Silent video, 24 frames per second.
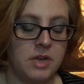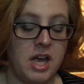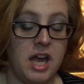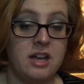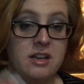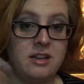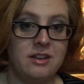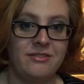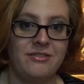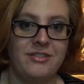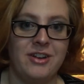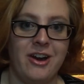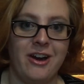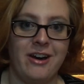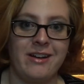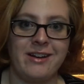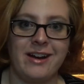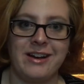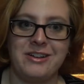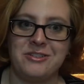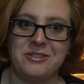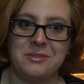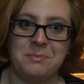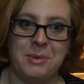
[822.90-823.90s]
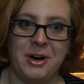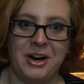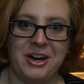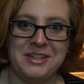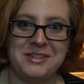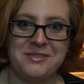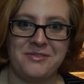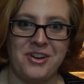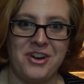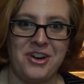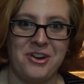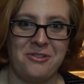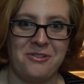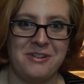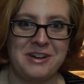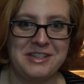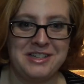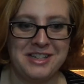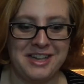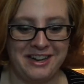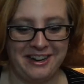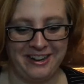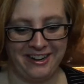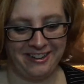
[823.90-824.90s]
And if not, I just pause for no
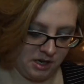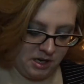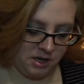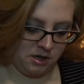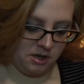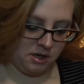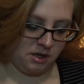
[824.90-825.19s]
reason at all.